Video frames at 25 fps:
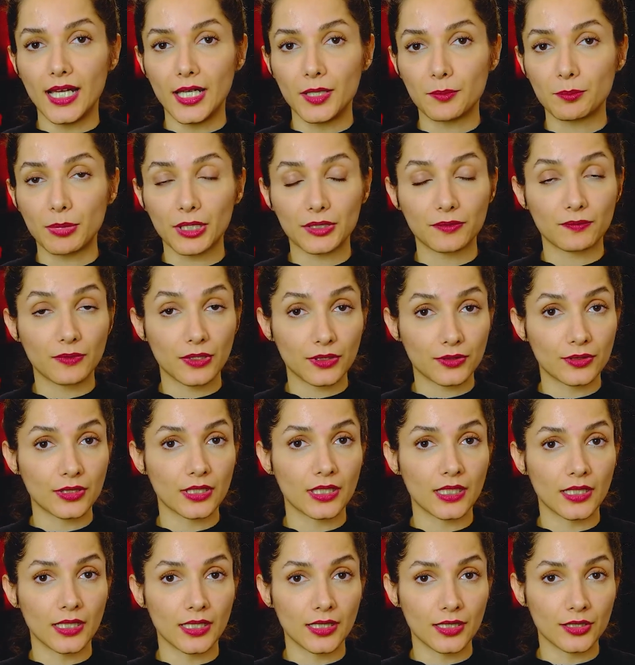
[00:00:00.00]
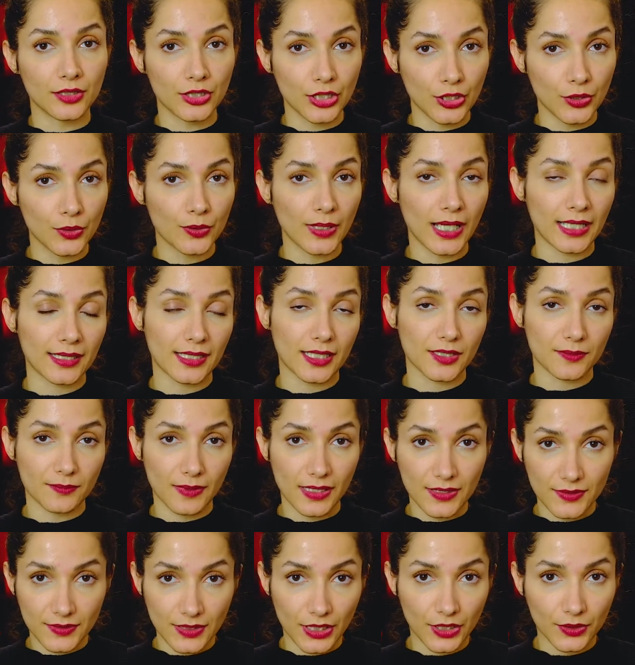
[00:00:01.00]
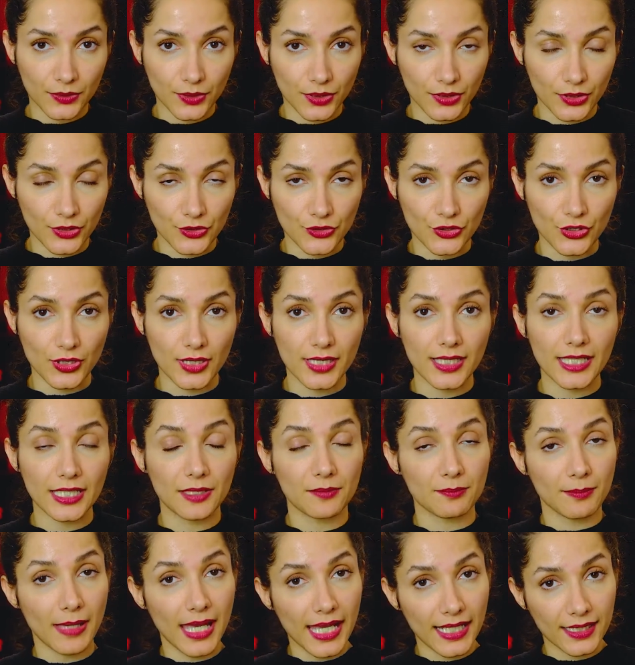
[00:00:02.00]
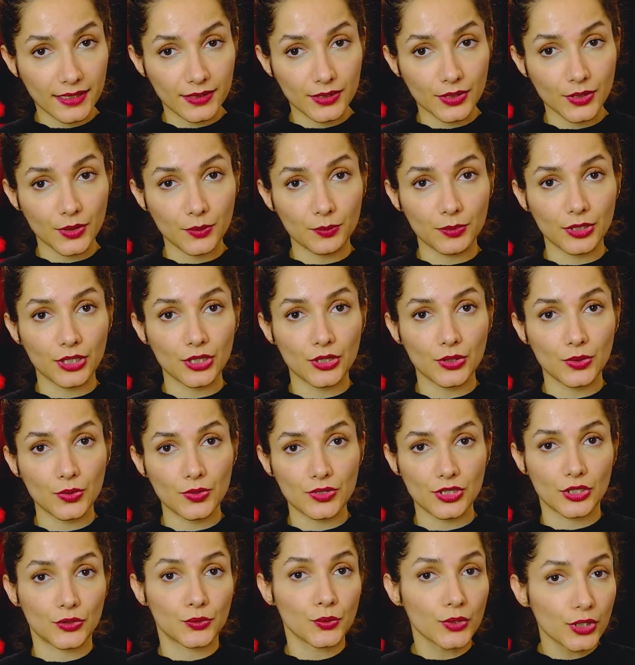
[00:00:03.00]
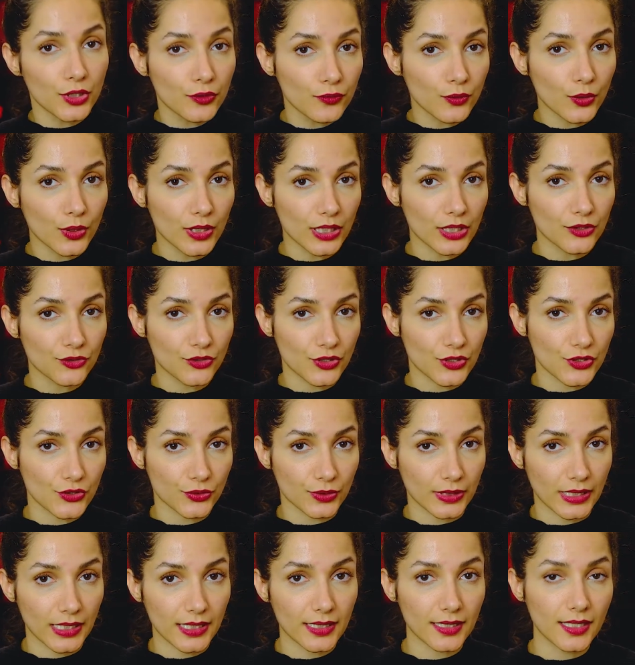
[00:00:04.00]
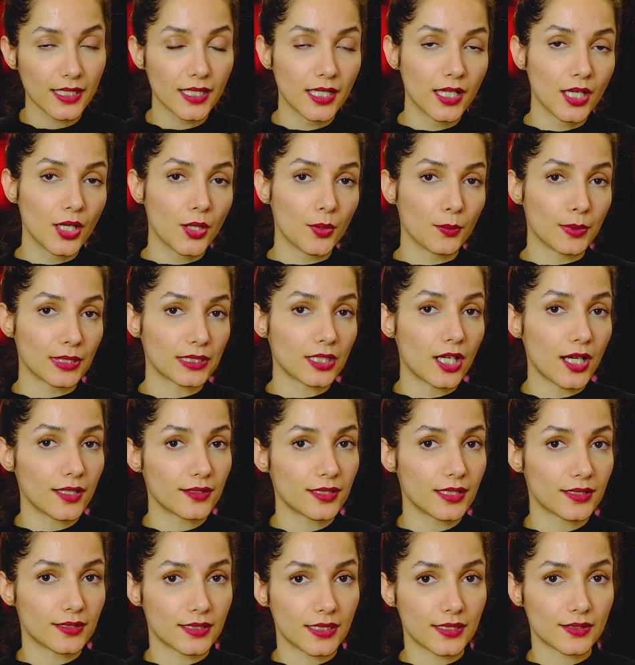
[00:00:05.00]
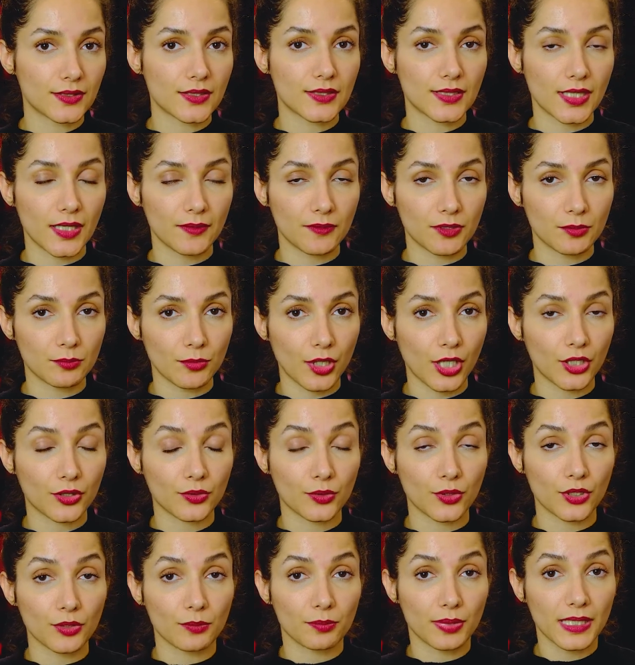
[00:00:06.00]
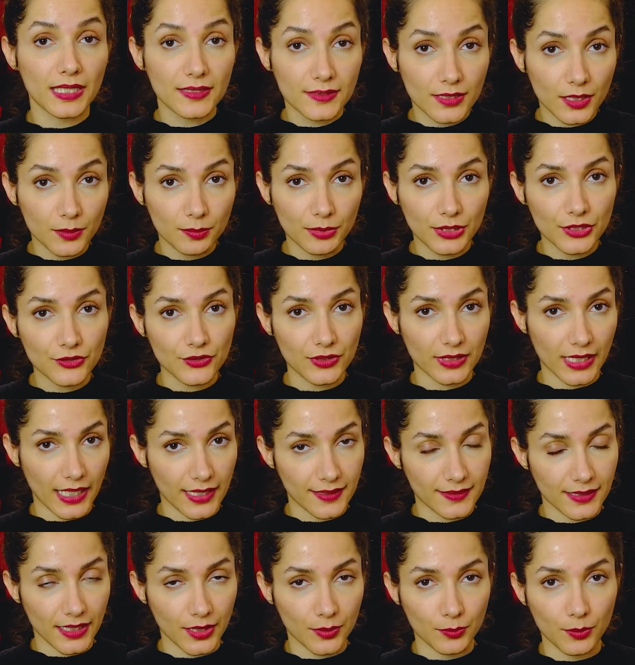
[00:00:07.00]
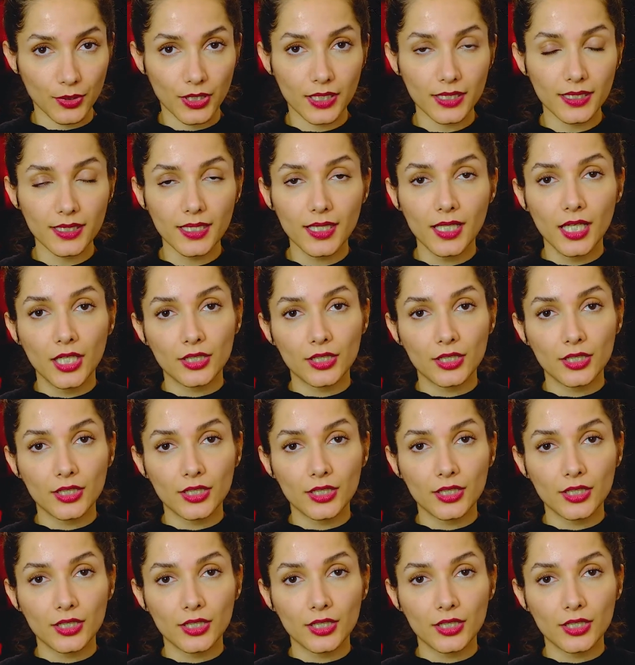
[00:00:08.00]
but with new and advanced technology. In Magna, we use a 24-inch screen with 137 micron pixel pitch in X and Y.